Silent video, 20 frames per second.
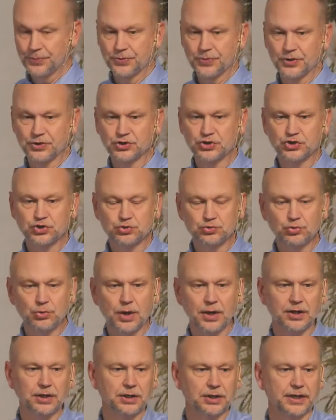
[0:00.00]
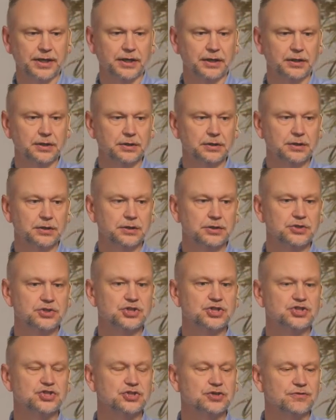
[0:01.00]
They're struggling
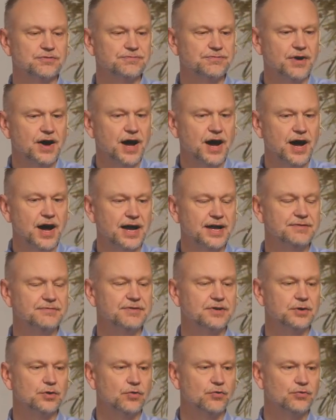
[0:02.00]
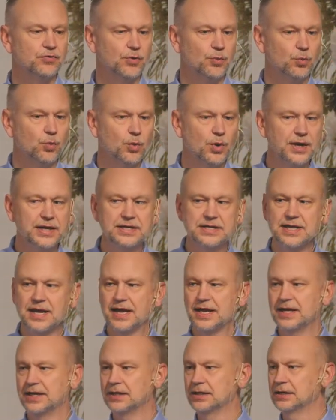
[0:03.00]
to survive from one
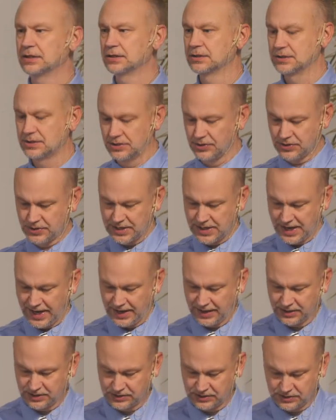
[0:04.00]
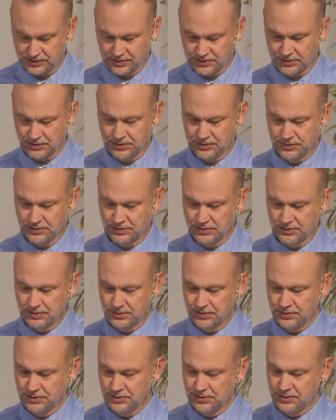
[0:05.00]
day to the next.
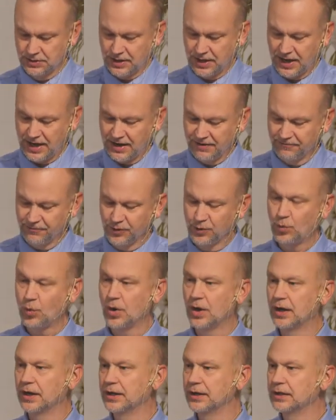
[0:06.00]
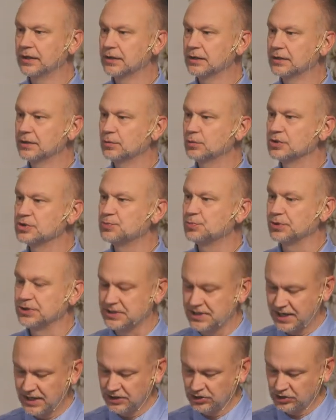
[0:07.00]
Everyone was
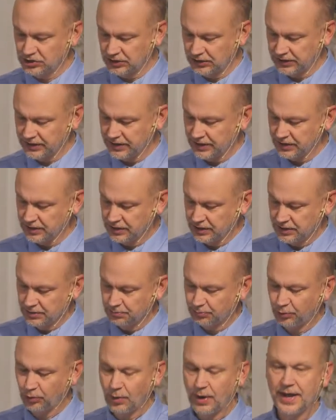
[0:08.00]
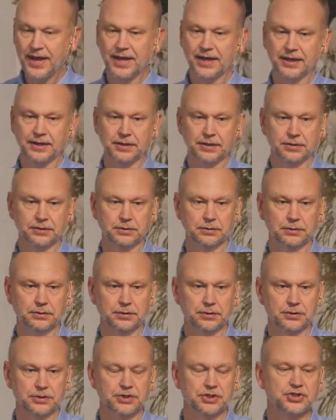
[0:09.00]
potentially prey
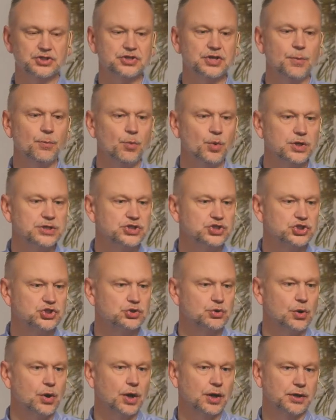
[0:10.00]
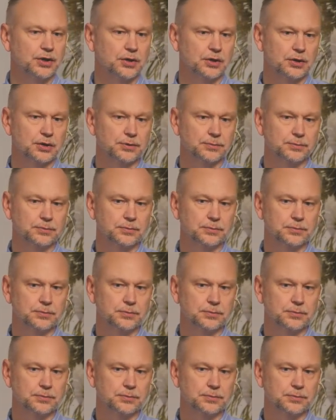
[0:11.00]
to someone stronger.